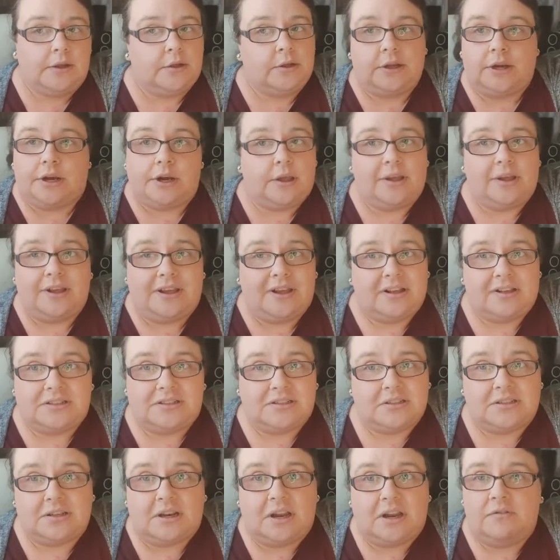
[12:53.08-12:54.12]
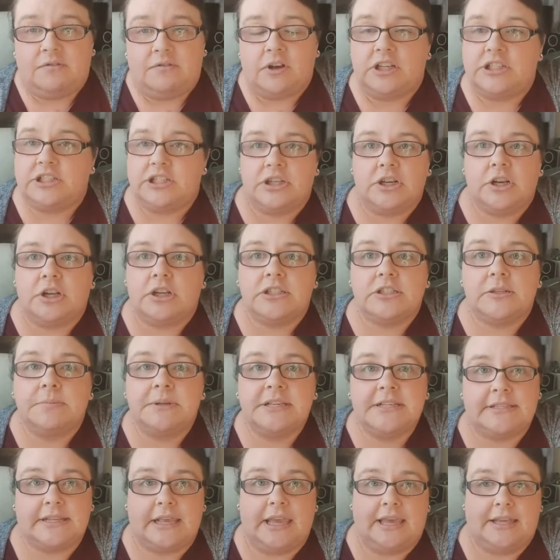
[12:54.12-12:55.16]
And I advise you not to
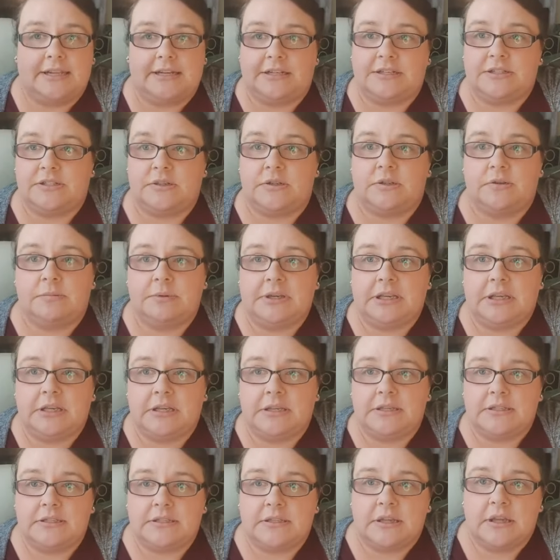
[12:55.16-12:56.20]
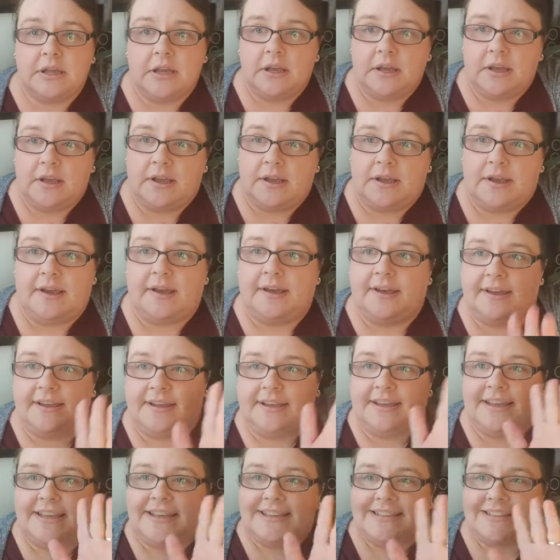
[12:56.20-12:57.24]
be scared at all, because hi
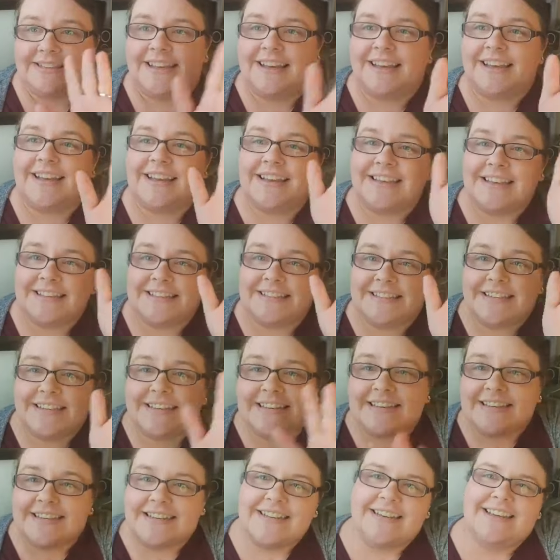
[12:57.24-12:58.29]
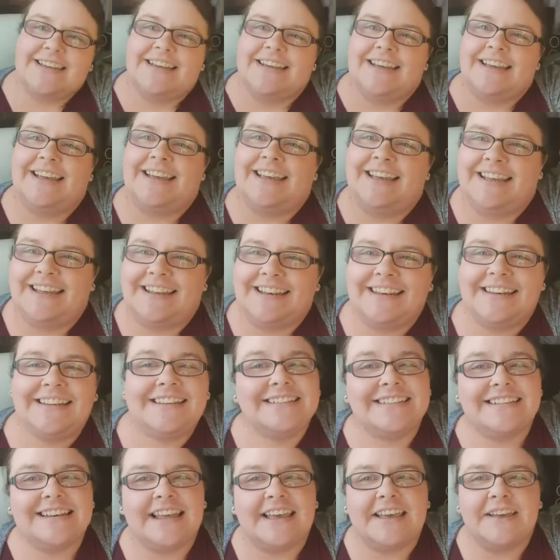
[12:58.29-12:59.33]
guys, hi Lisa,
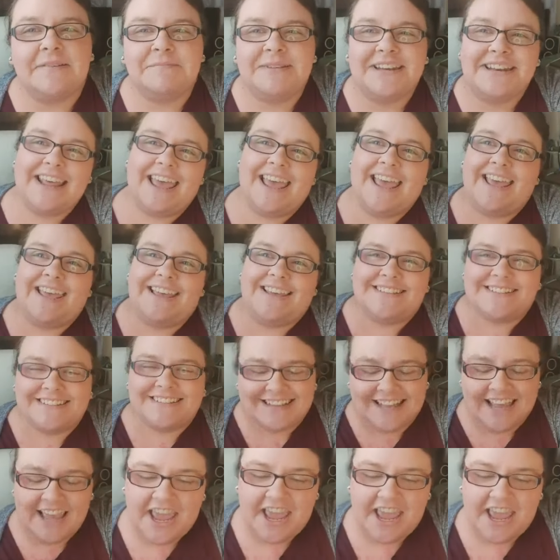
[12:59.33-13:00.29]
Lisa Lam in the house.